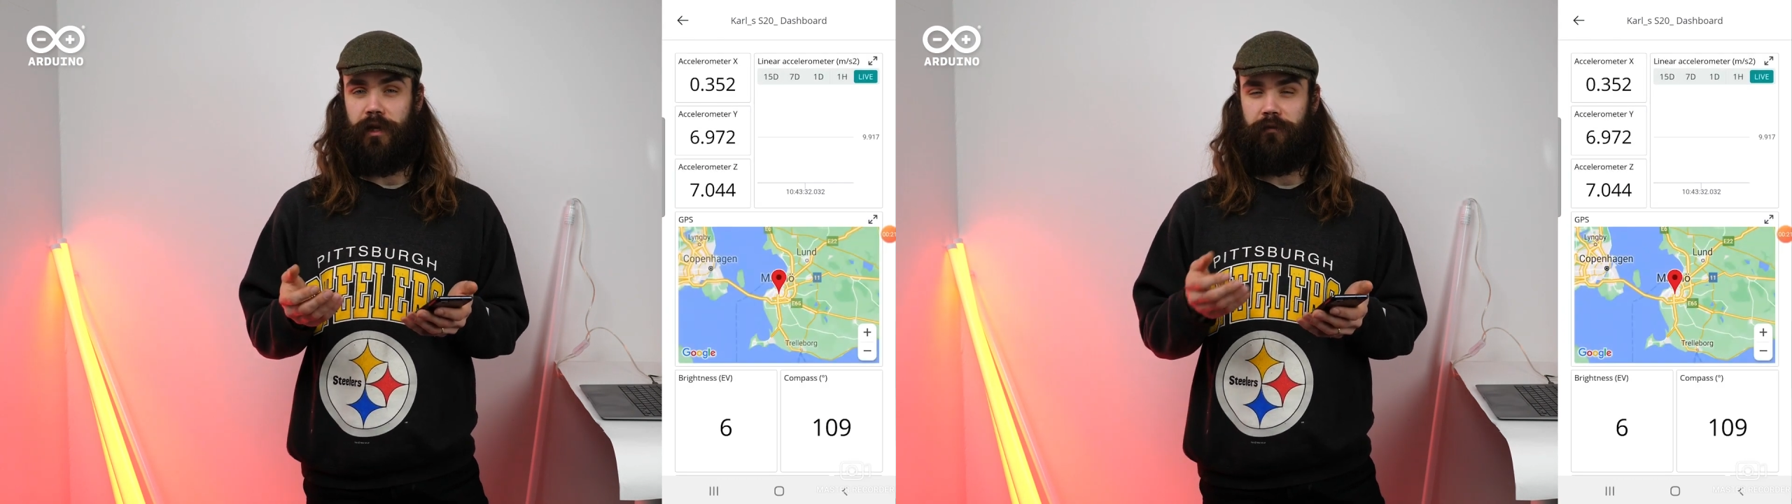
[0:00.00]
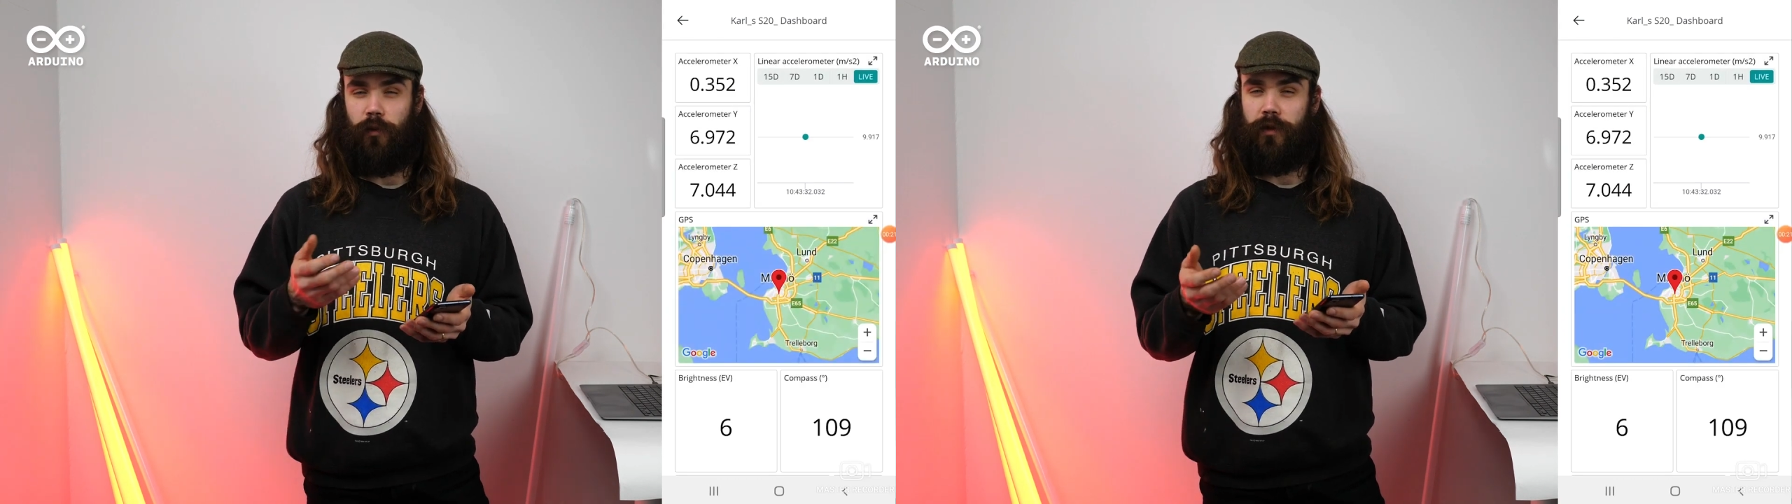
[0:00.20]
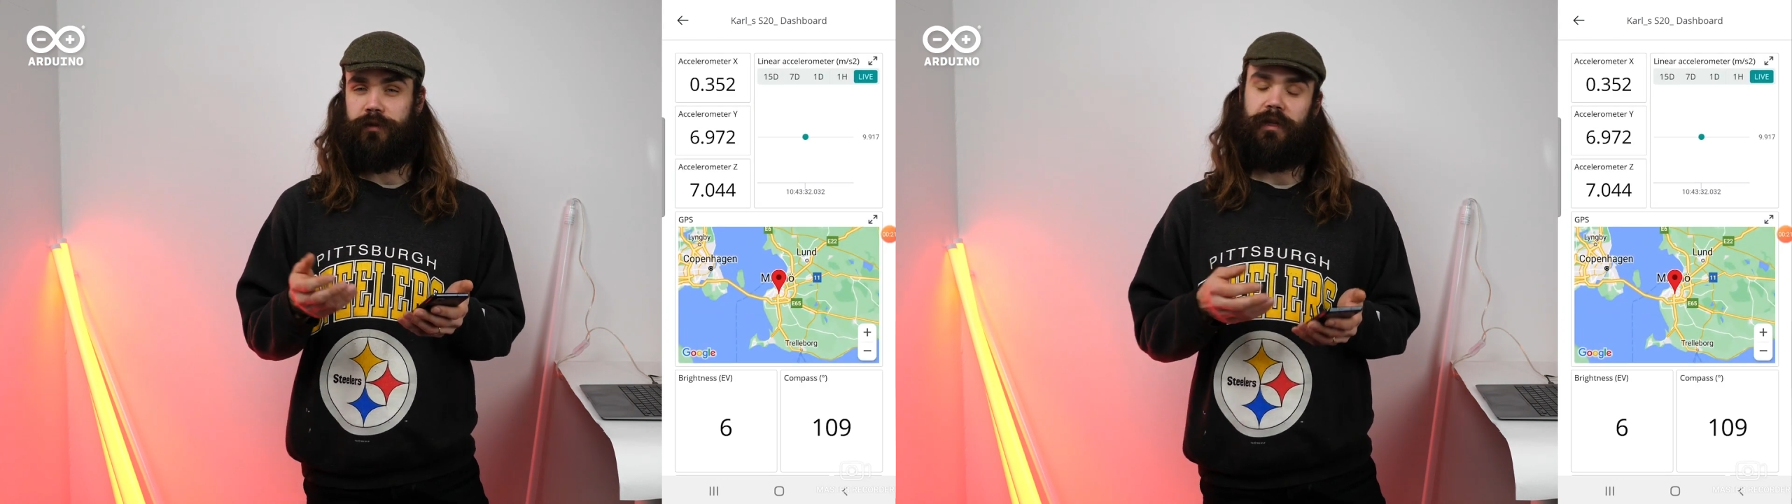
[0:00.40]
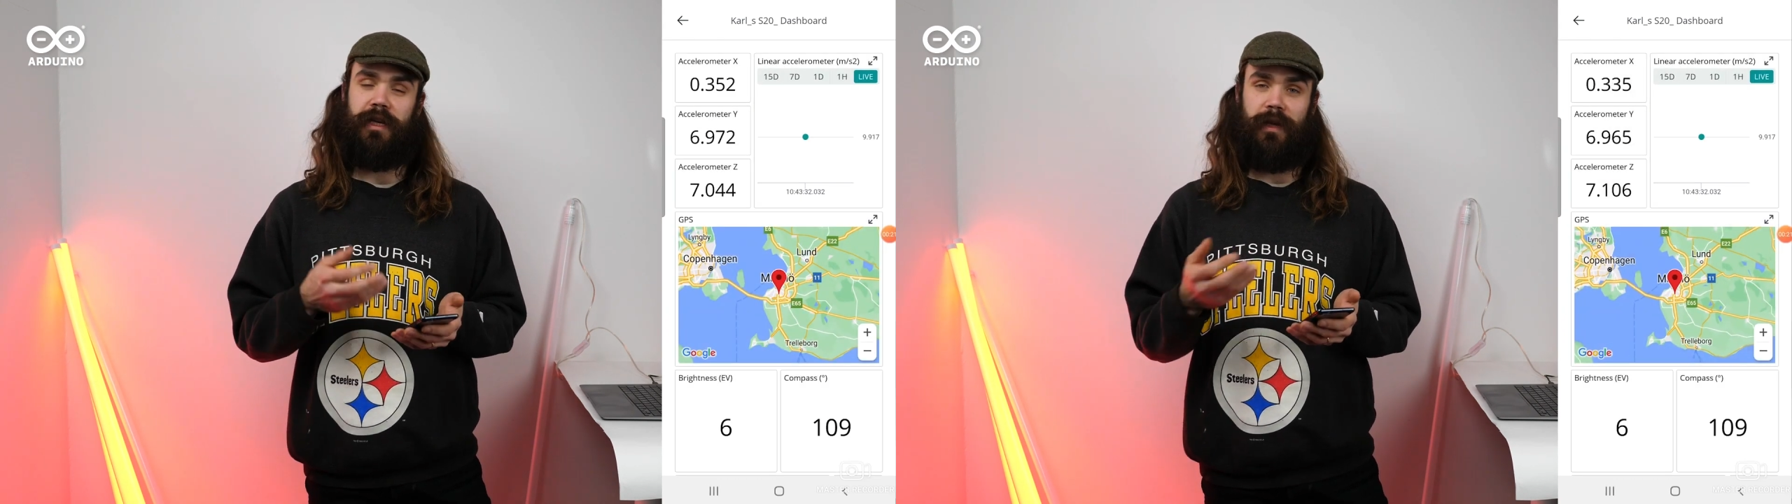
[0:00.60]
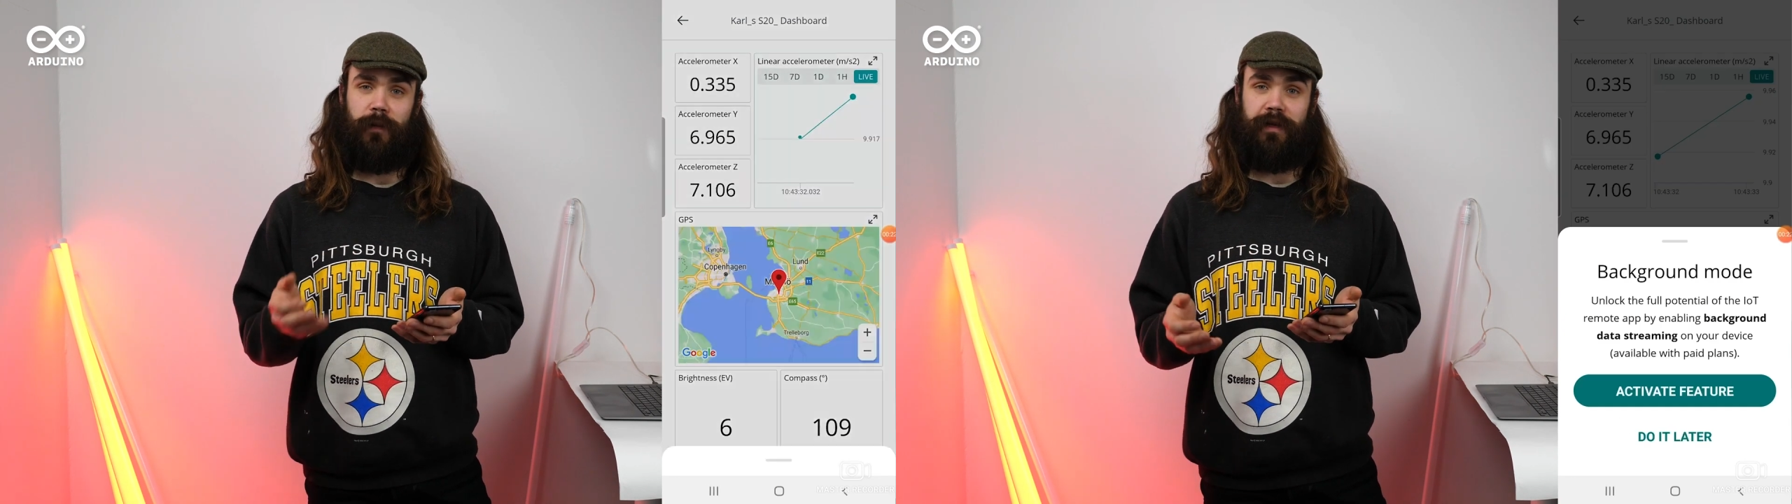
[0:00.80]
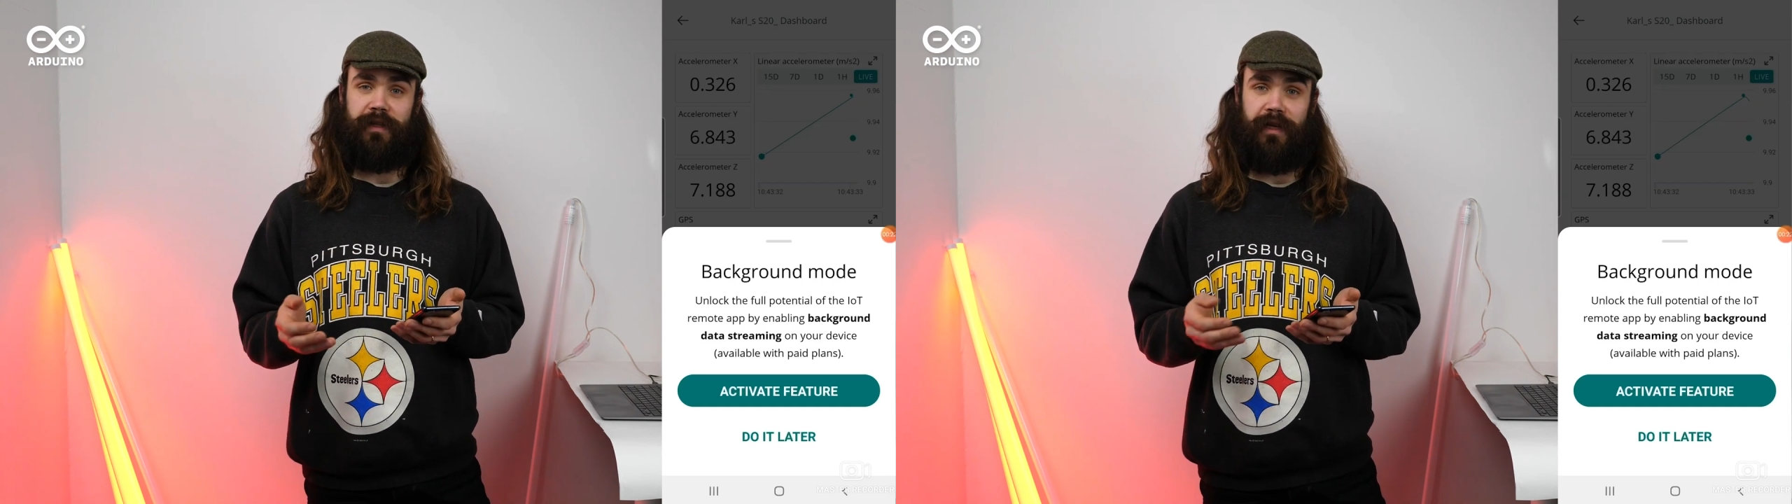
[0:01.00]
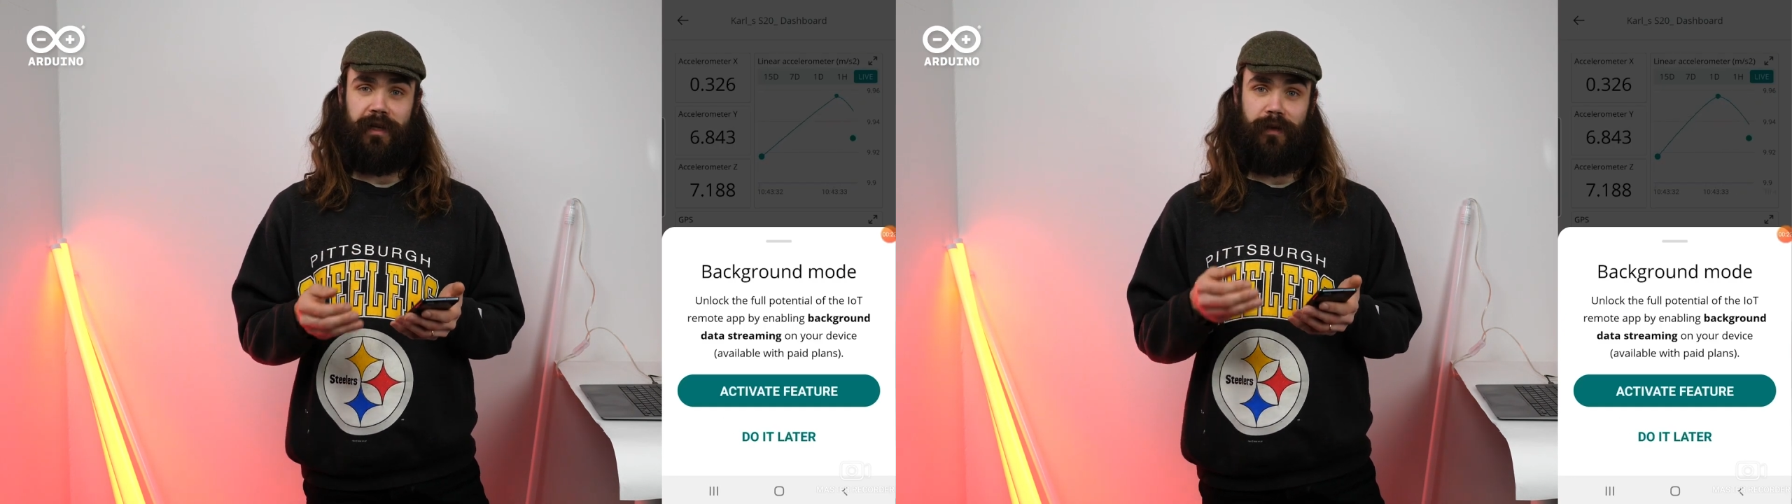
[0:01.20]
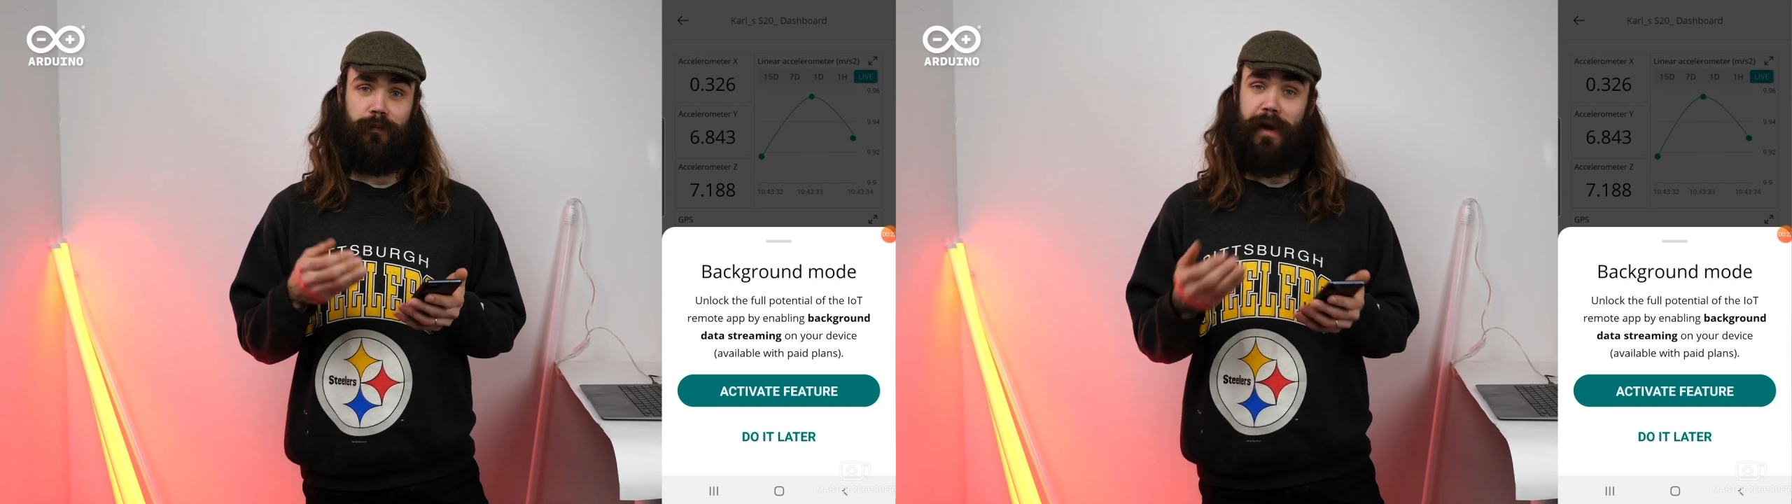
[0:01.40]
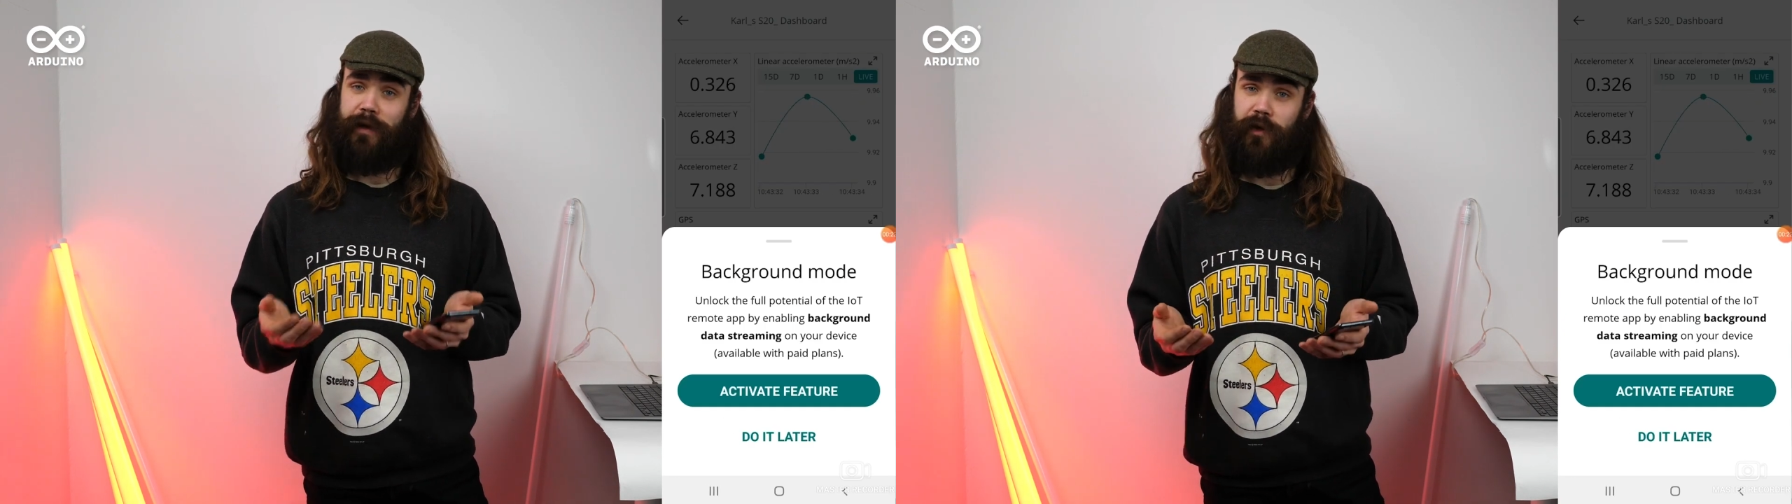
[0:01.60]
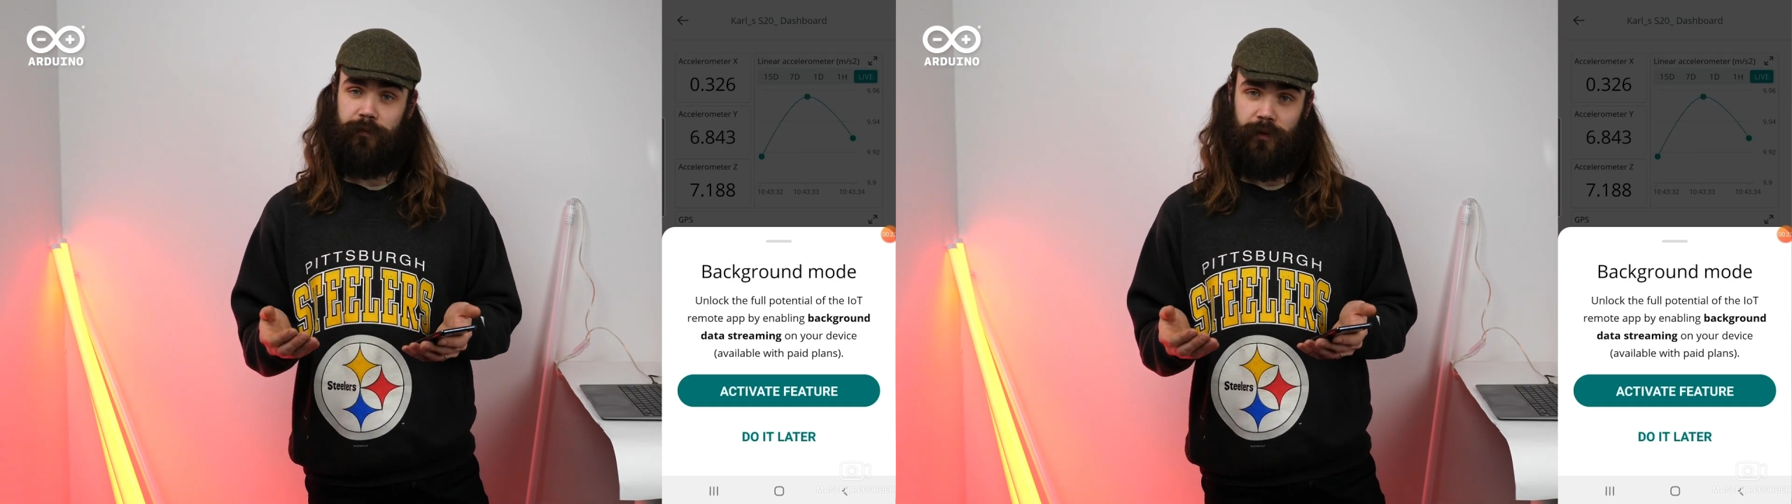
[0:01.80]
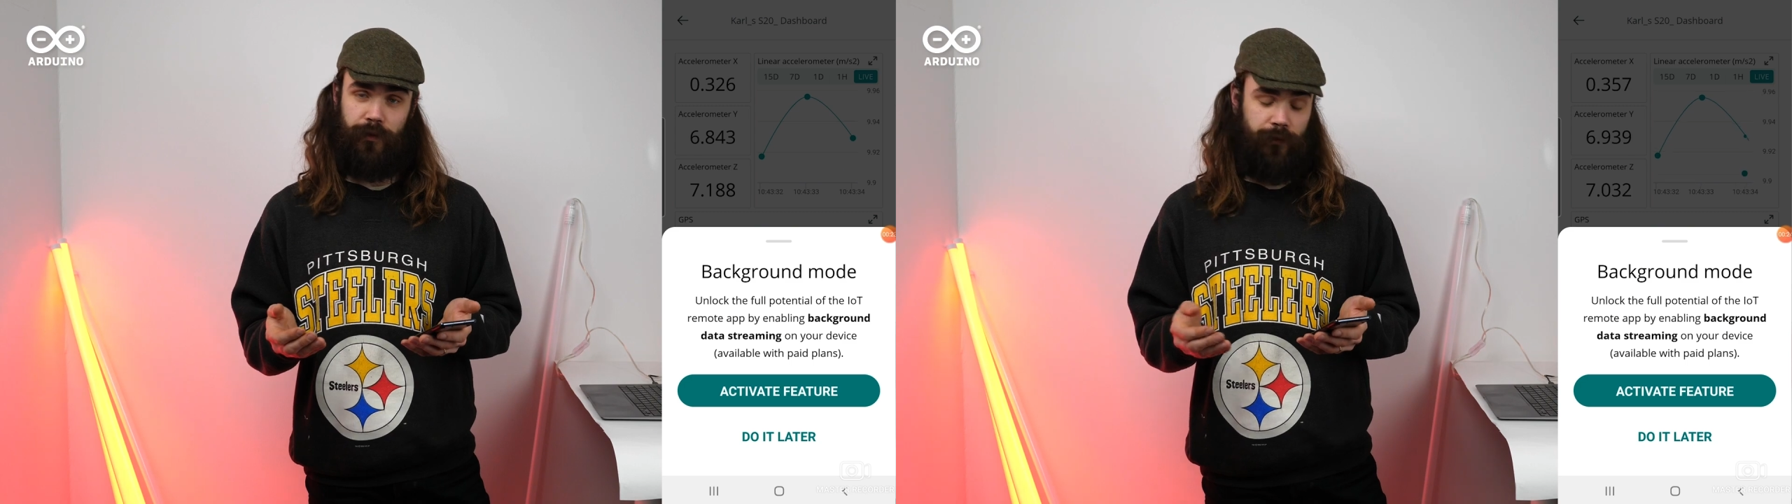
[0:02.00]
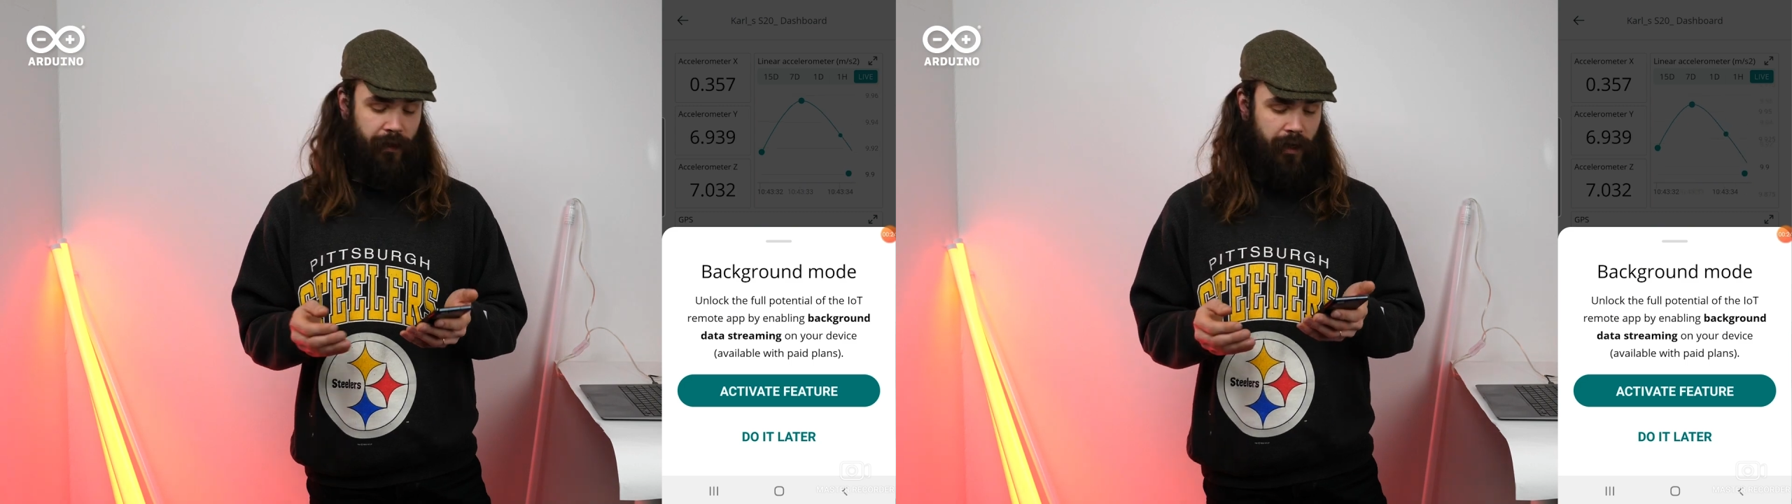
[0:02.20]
if you want to enable it in background mode.